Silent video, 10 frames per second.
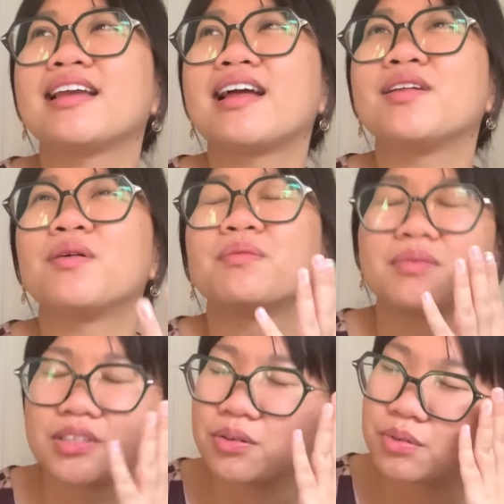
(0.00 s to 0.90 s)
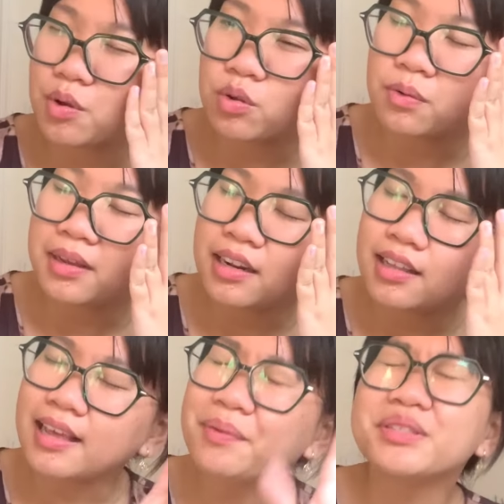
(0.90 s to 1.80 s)
don't do social media.
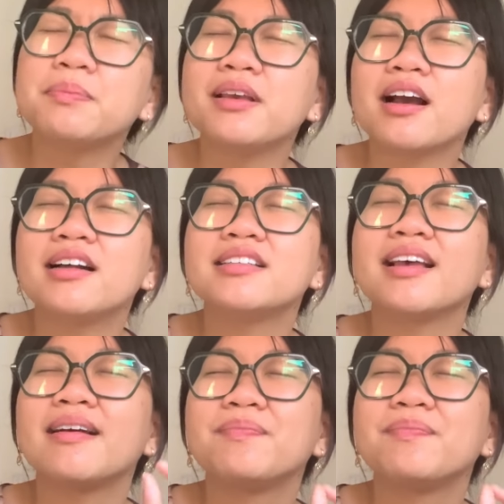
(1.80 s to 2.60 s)
That was because